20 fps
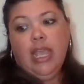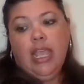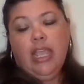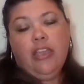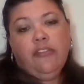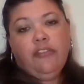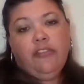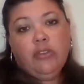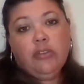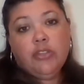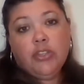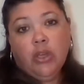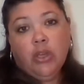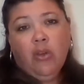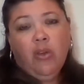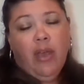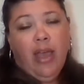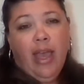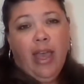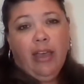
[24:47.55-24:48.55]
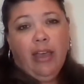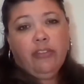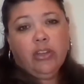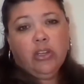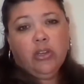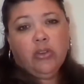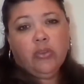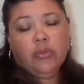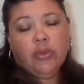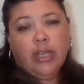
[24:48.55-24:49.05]
If you don't have a
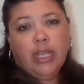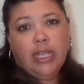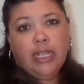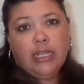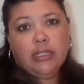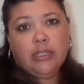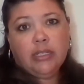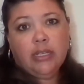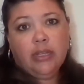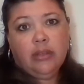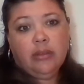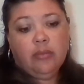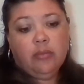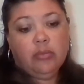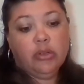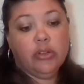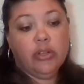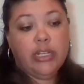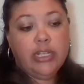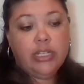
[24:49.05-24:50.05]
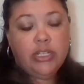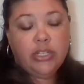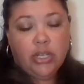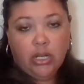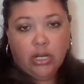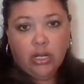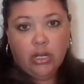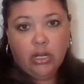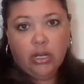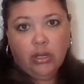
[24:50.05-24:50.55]
great
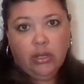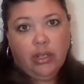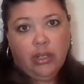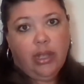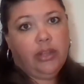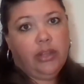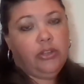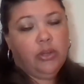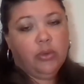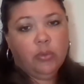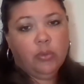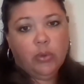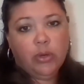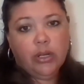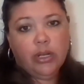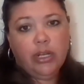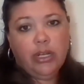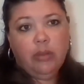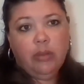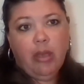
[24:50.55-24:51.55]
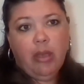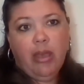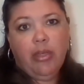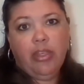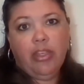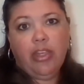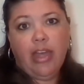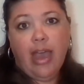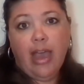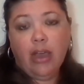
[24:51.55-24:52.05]
printer and you're worried
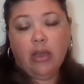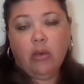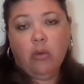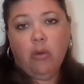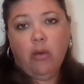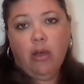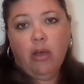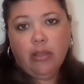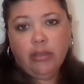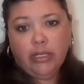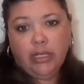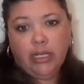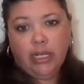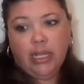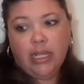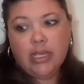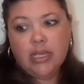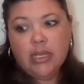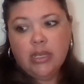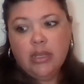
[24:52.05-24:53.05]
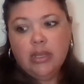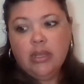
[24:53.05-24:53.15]
about that quality,